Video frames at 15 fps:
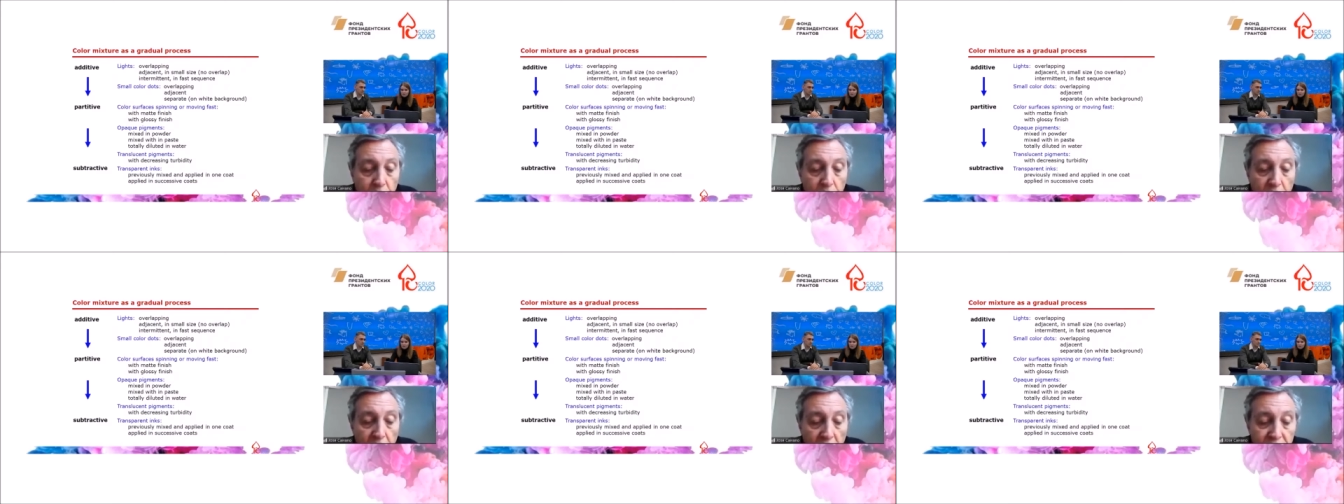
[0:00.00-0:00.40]

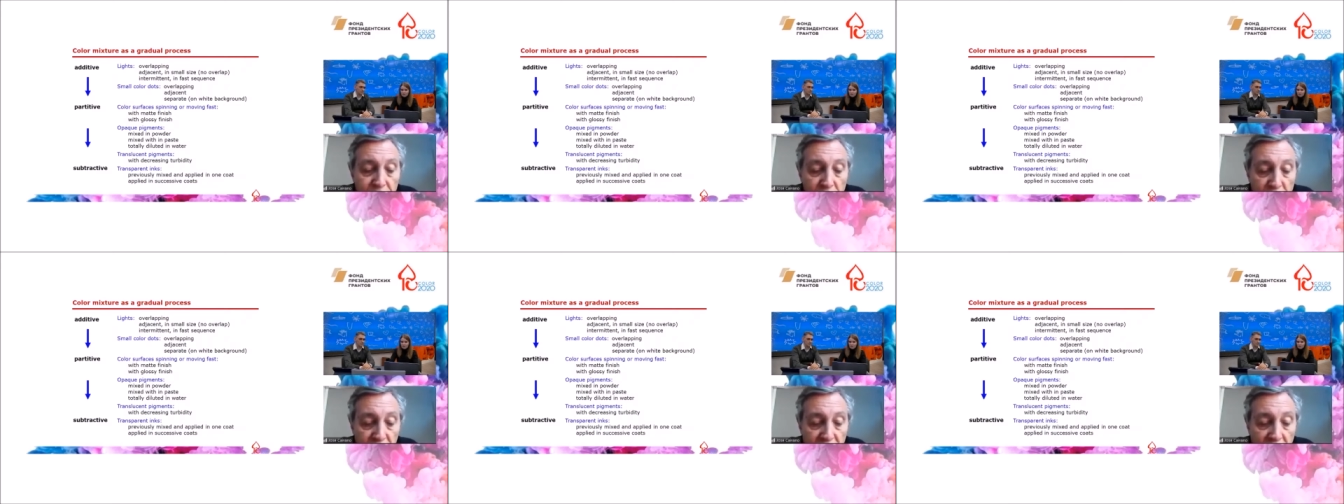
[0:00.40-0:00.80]

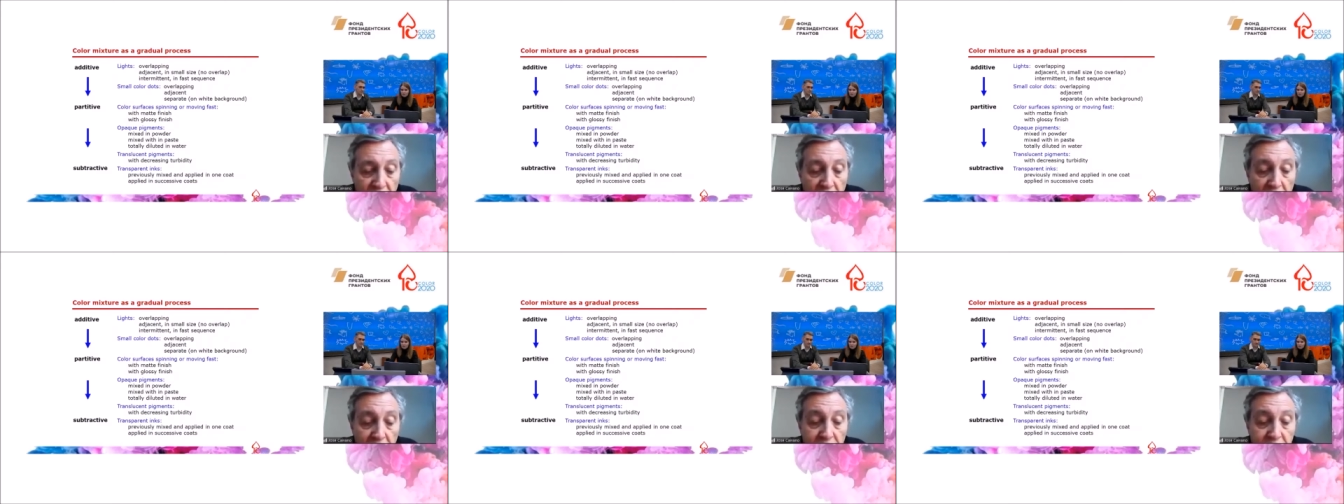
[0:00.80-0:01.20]
Adjacent
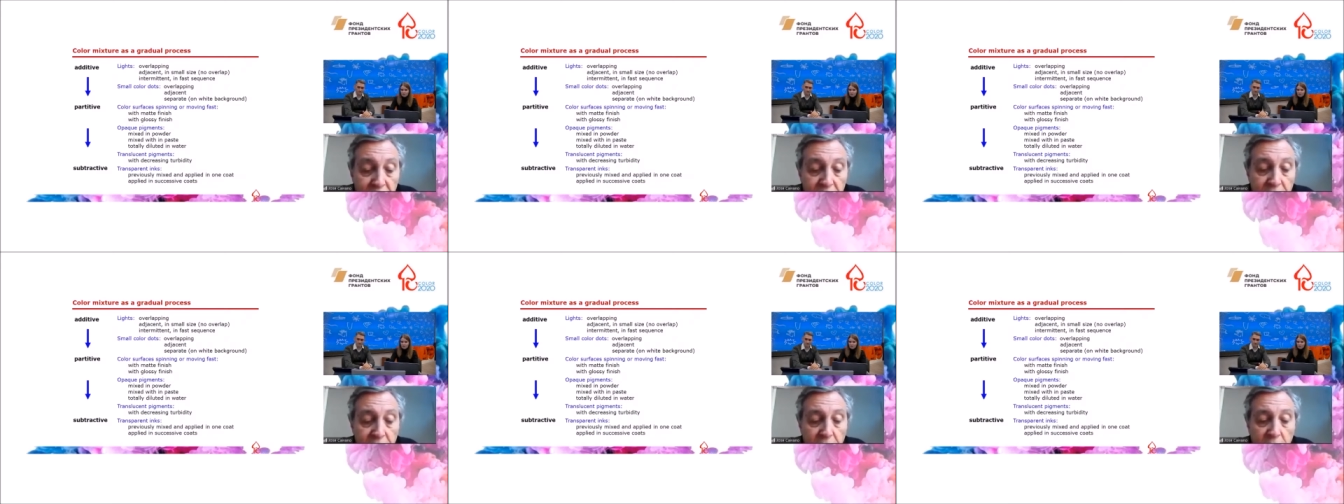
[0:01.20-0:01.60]

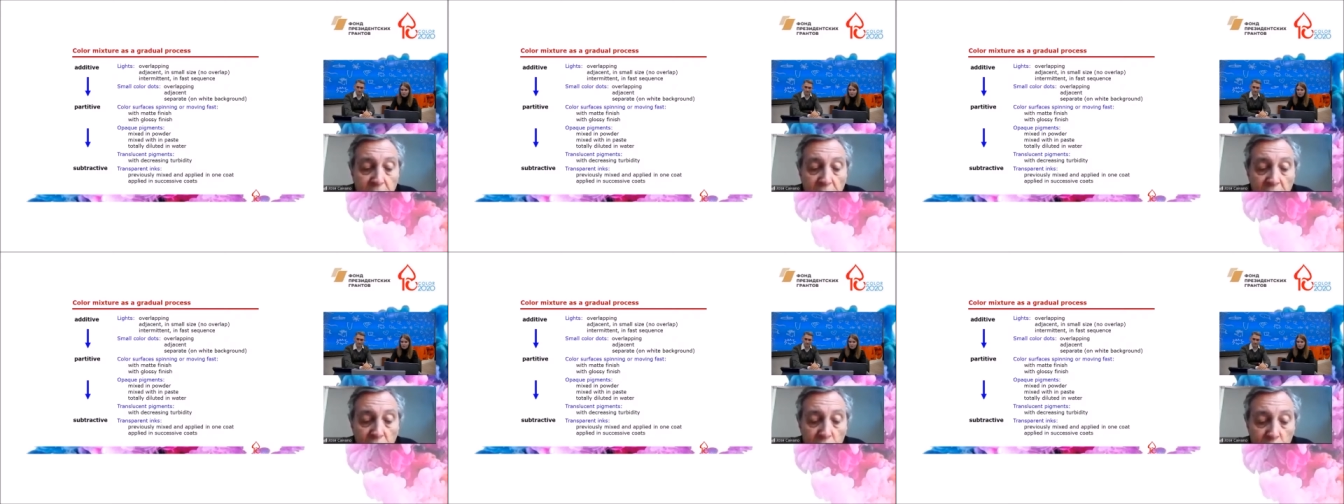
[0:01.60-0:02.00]
lights
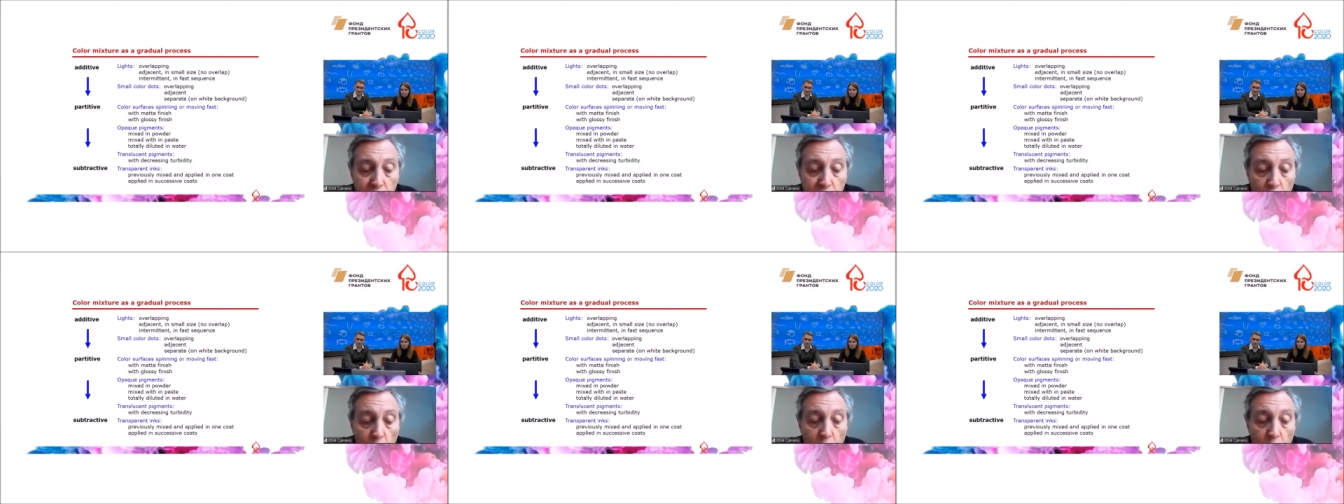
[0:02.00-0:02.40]
in
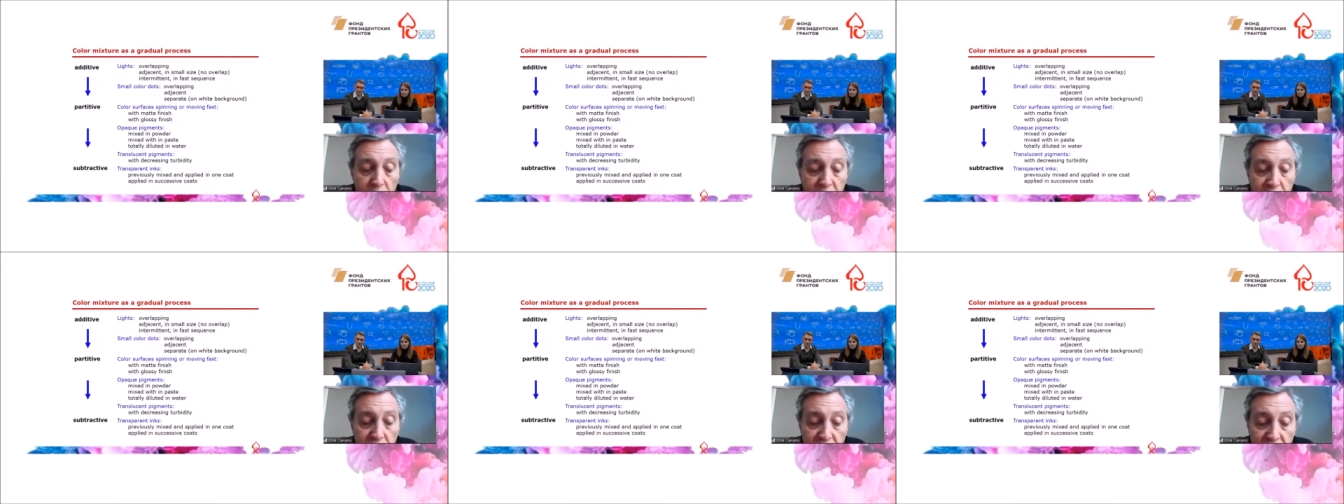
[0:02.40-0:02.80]
small
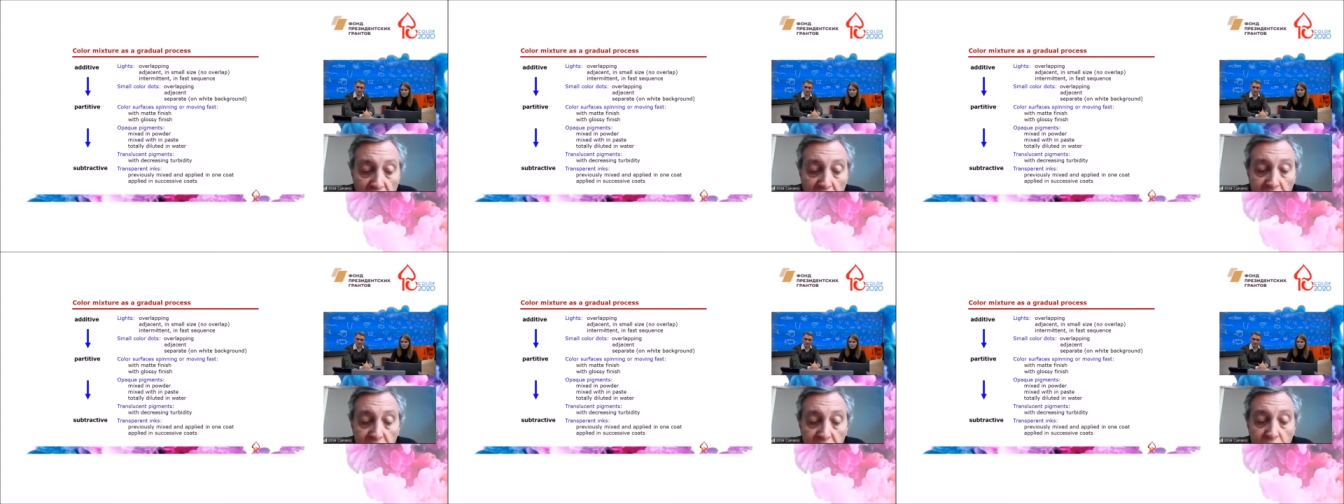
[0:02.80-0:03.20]

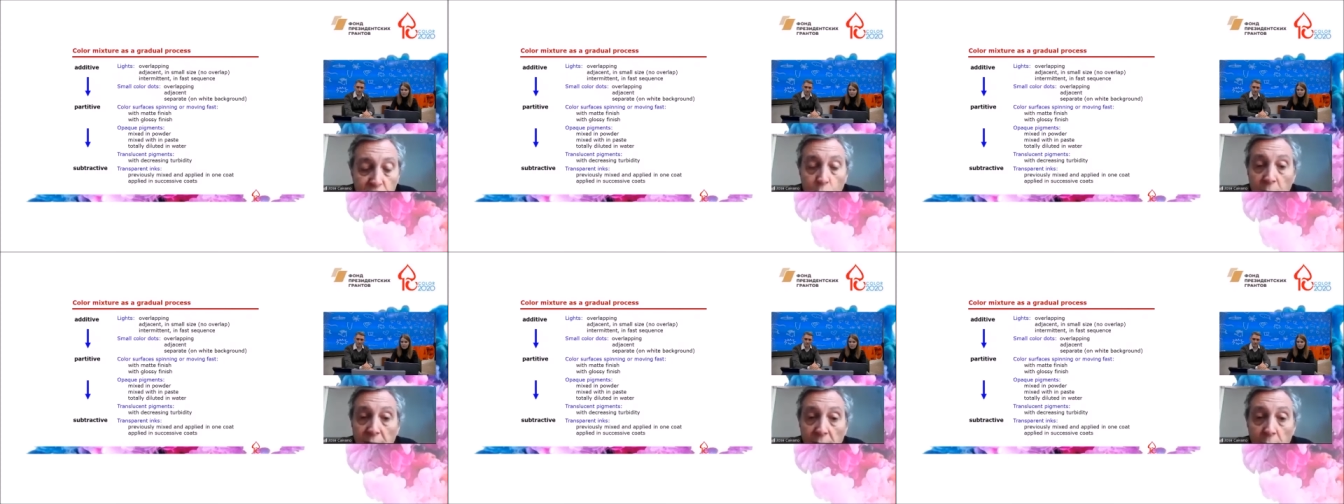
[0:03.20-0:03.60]
size
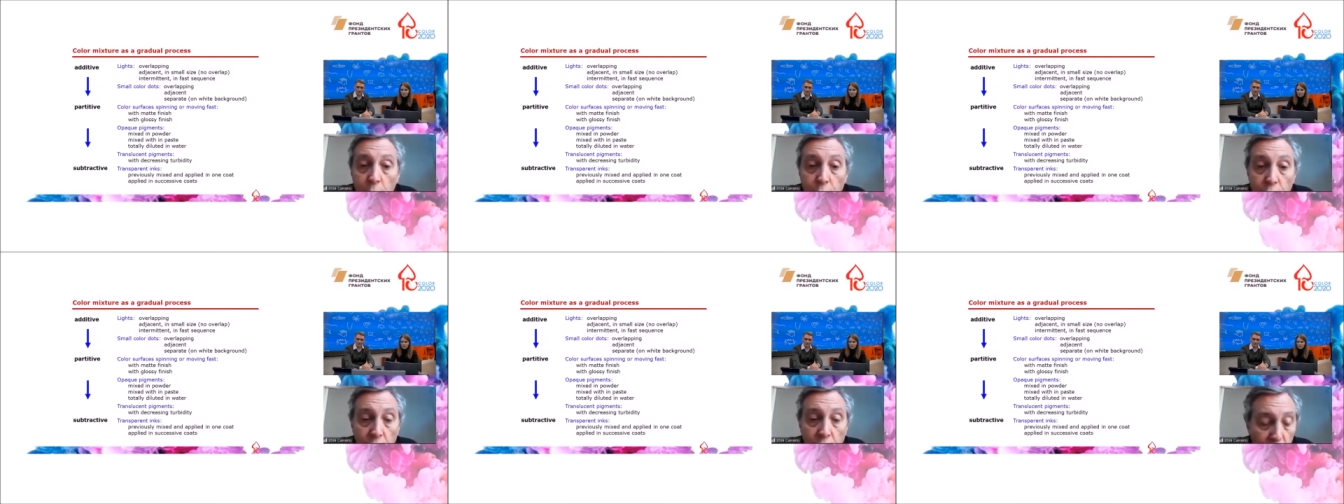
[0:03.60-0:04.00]

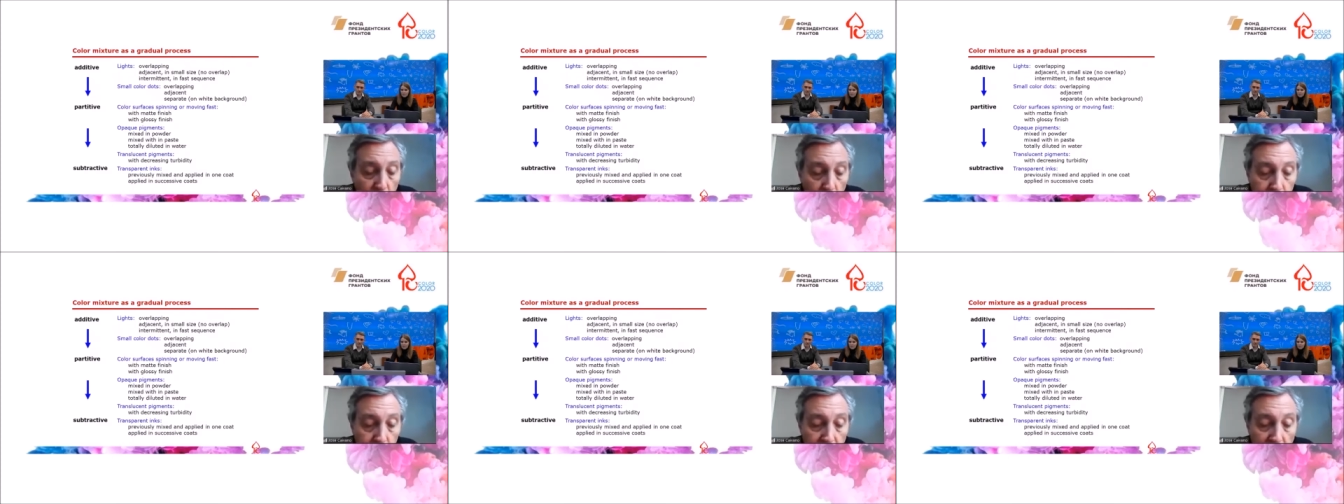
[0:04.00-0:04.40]
without
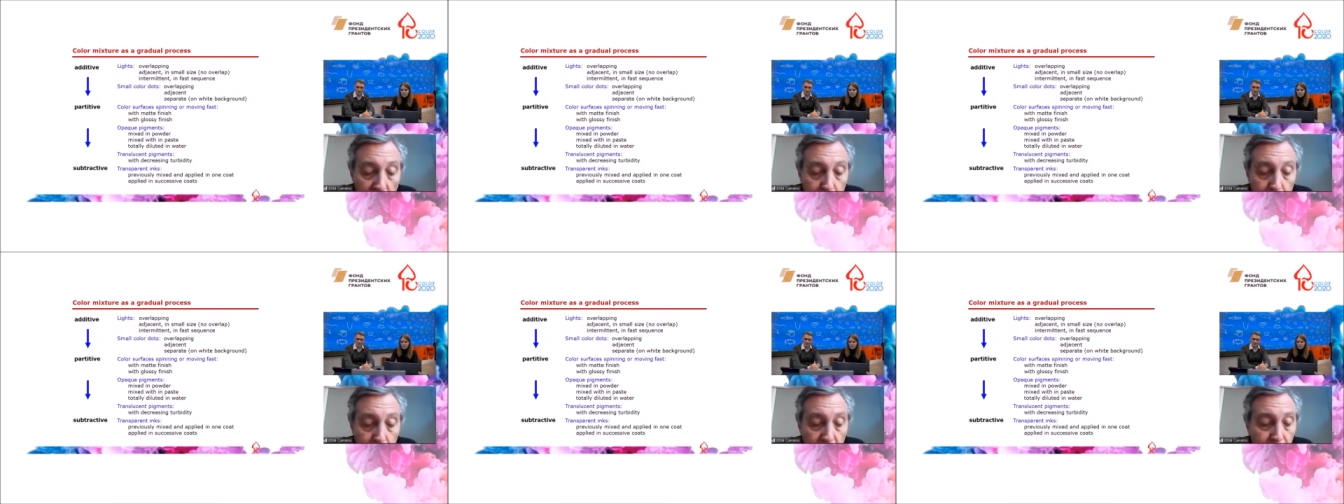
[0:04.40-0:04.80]
overlap.